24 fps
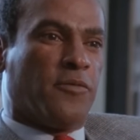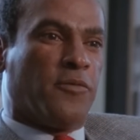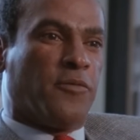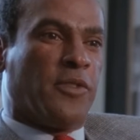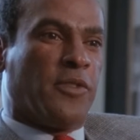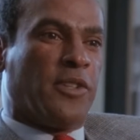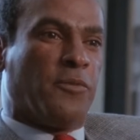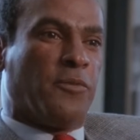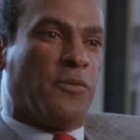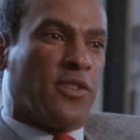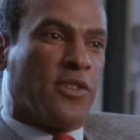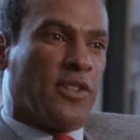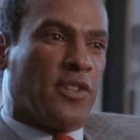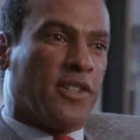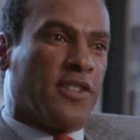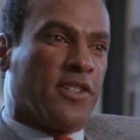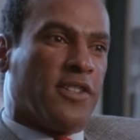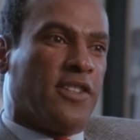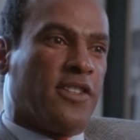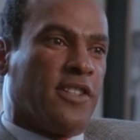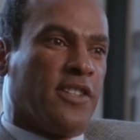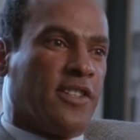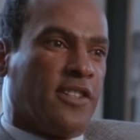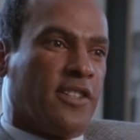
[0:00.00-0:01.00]
we wanted
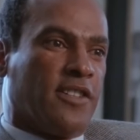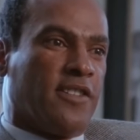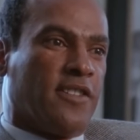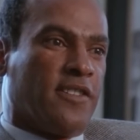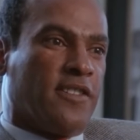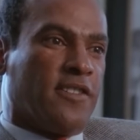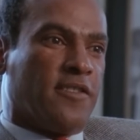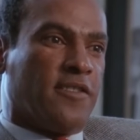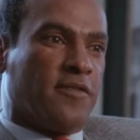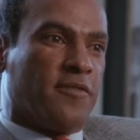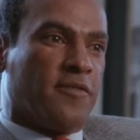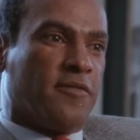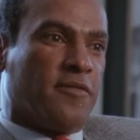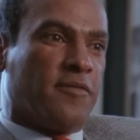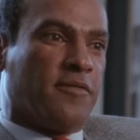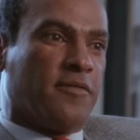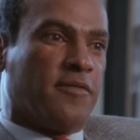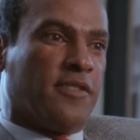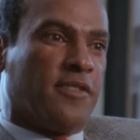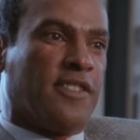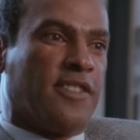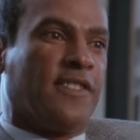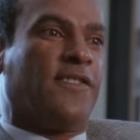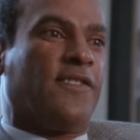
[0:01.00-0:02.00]
the
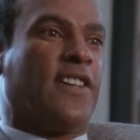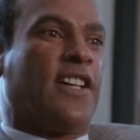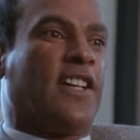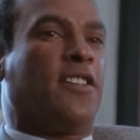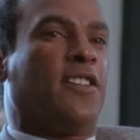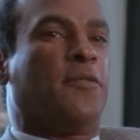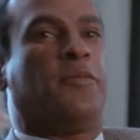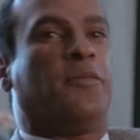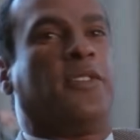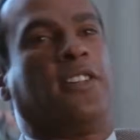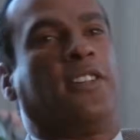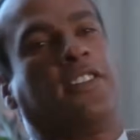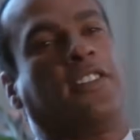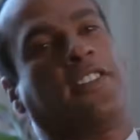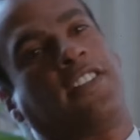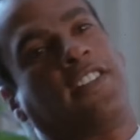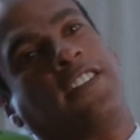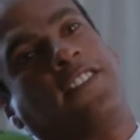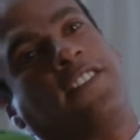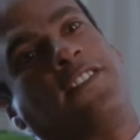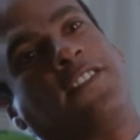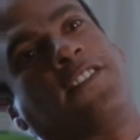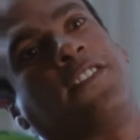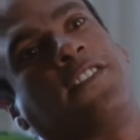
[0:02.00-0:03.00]

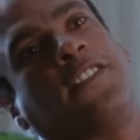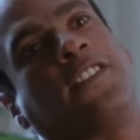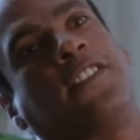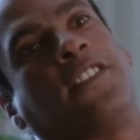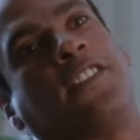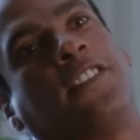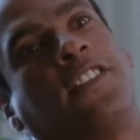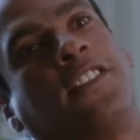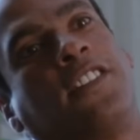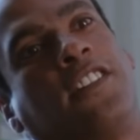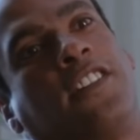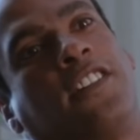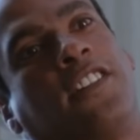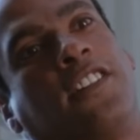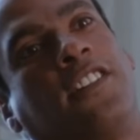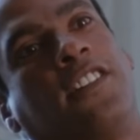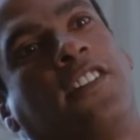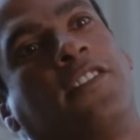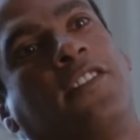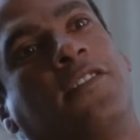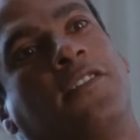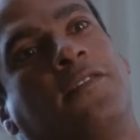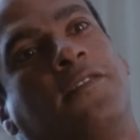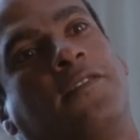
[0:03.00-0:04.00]
availability
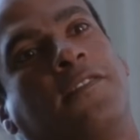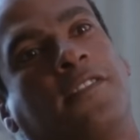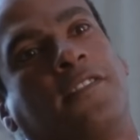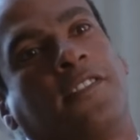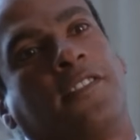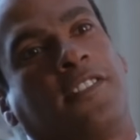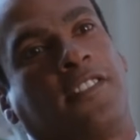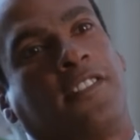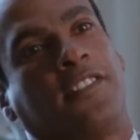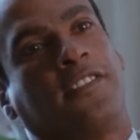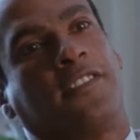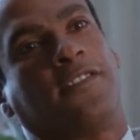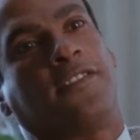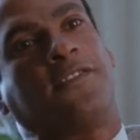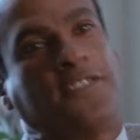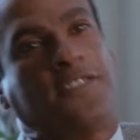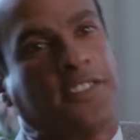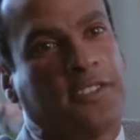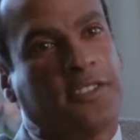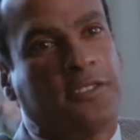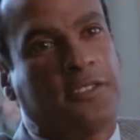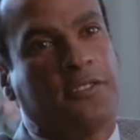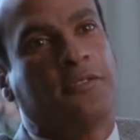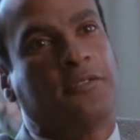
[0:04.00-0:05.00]
for
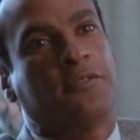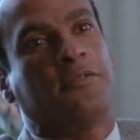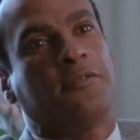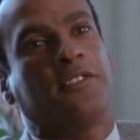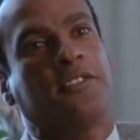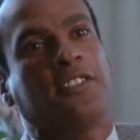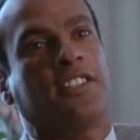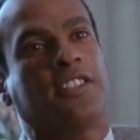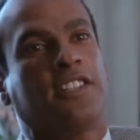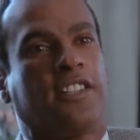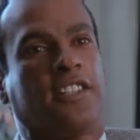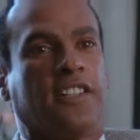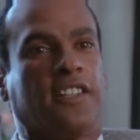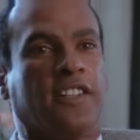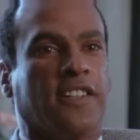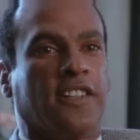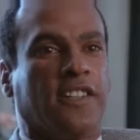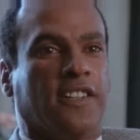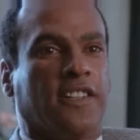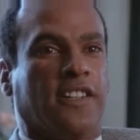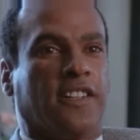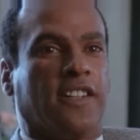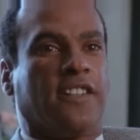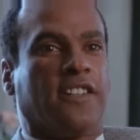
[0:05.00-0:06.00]
food
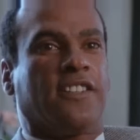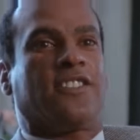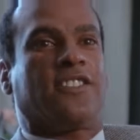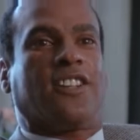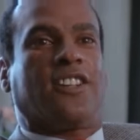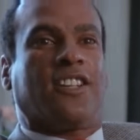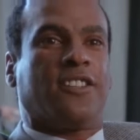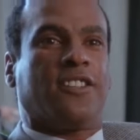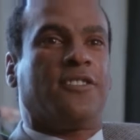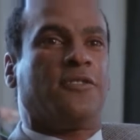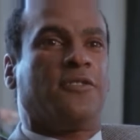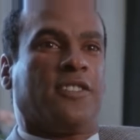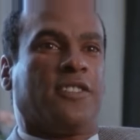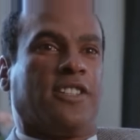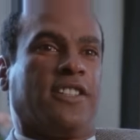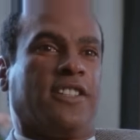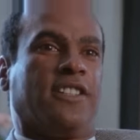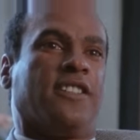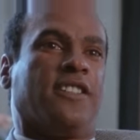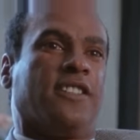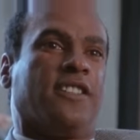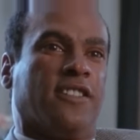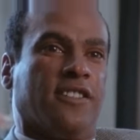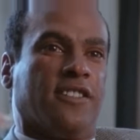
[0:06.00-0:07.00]
and
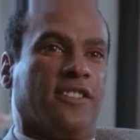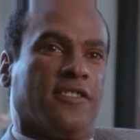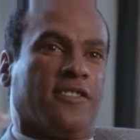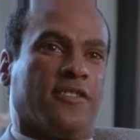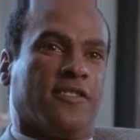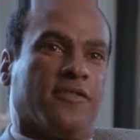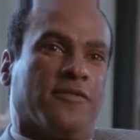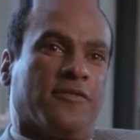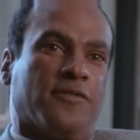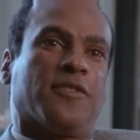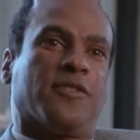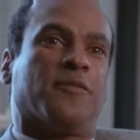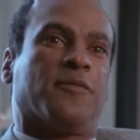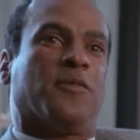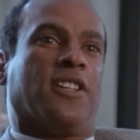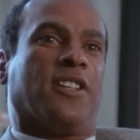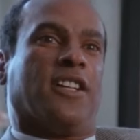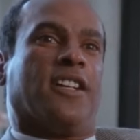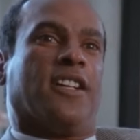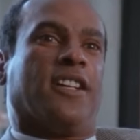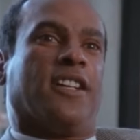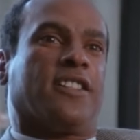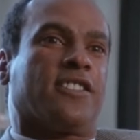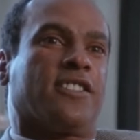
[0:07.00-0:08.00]
clothing for
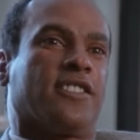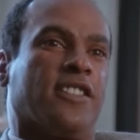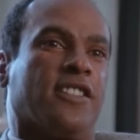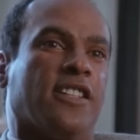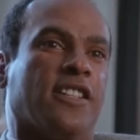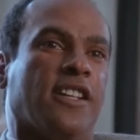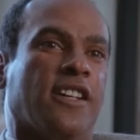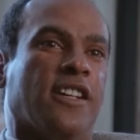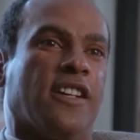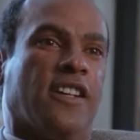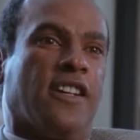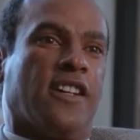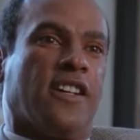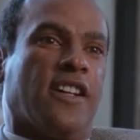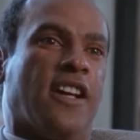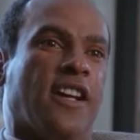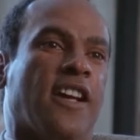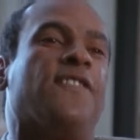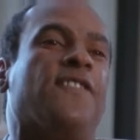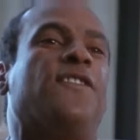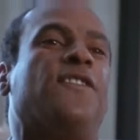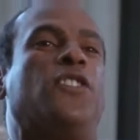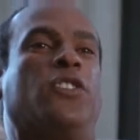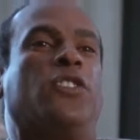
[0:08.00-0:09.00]
blacks,
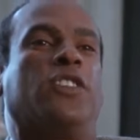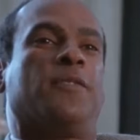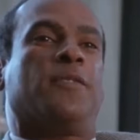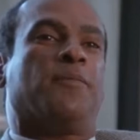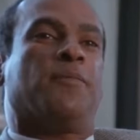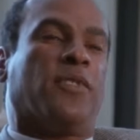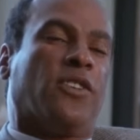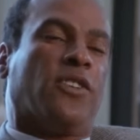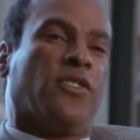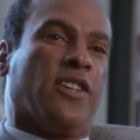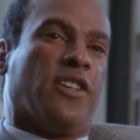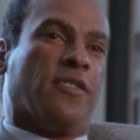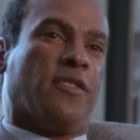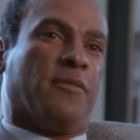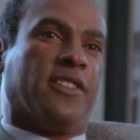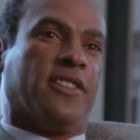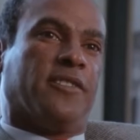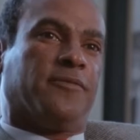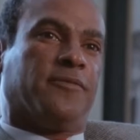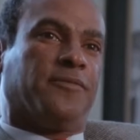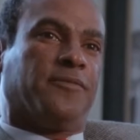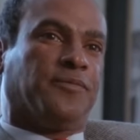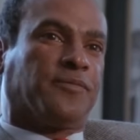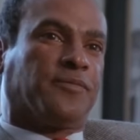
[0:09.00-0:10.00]
and full
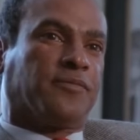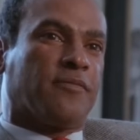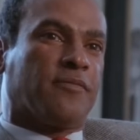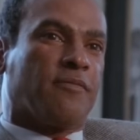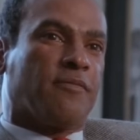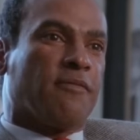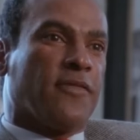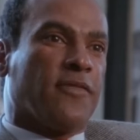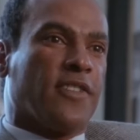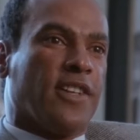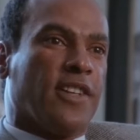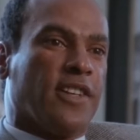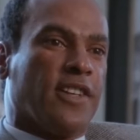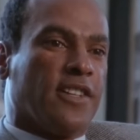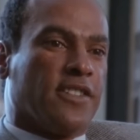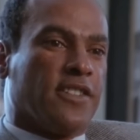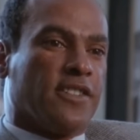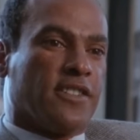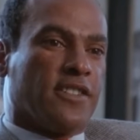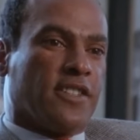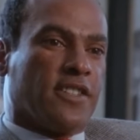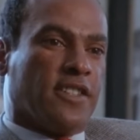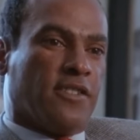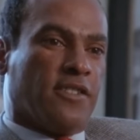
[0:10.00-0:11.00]
employment.
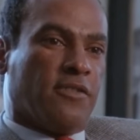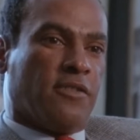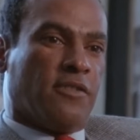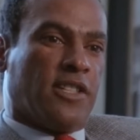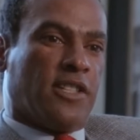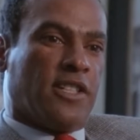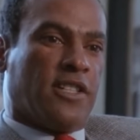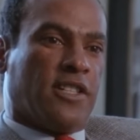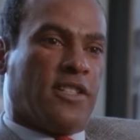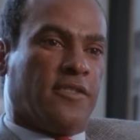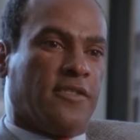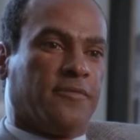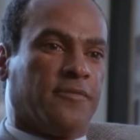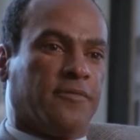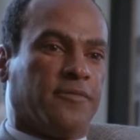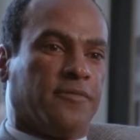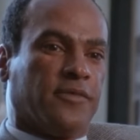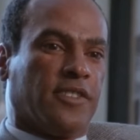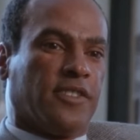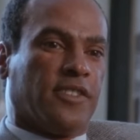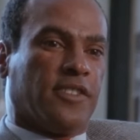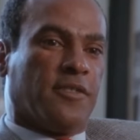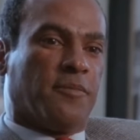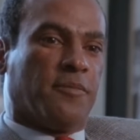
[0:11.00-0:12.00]
So
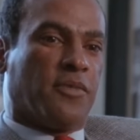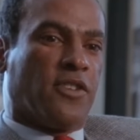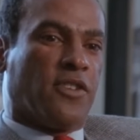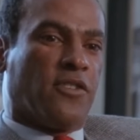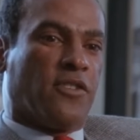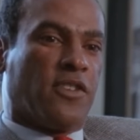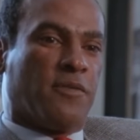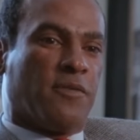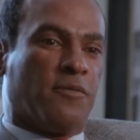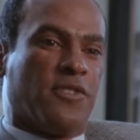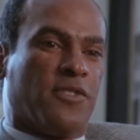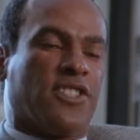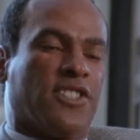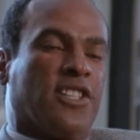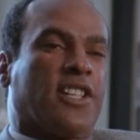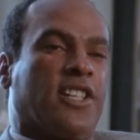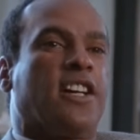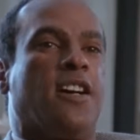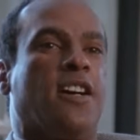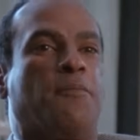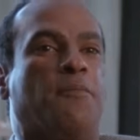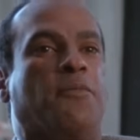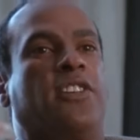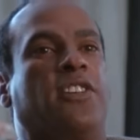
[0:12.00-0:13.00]
the program was a
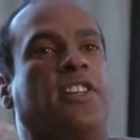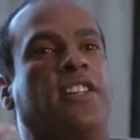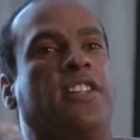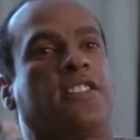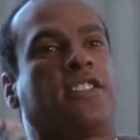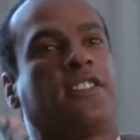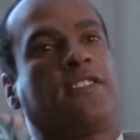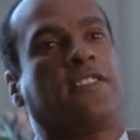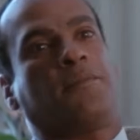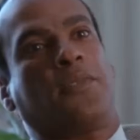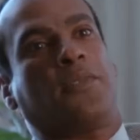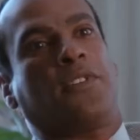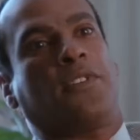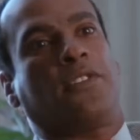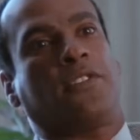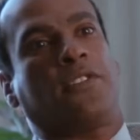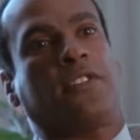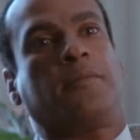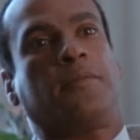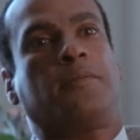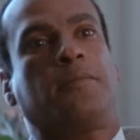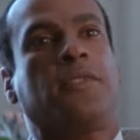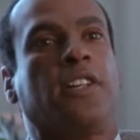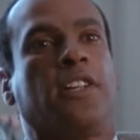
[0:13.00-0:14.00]
comprehensive
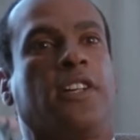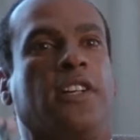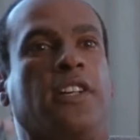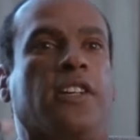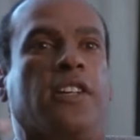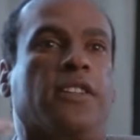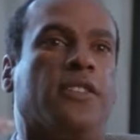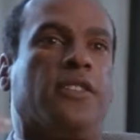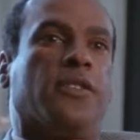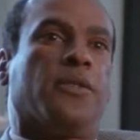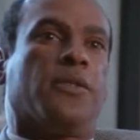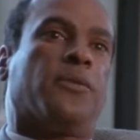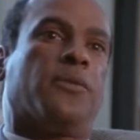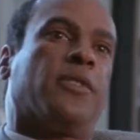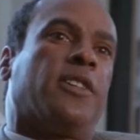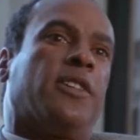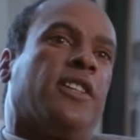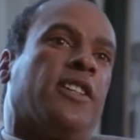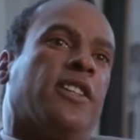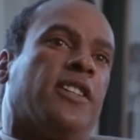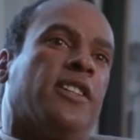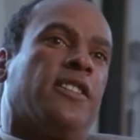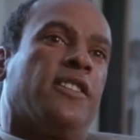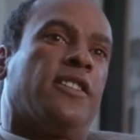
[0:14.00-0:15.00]
program to
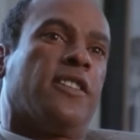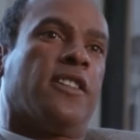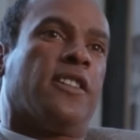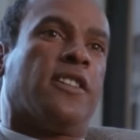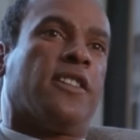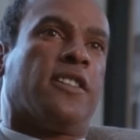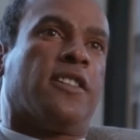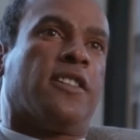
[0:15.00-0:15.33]
really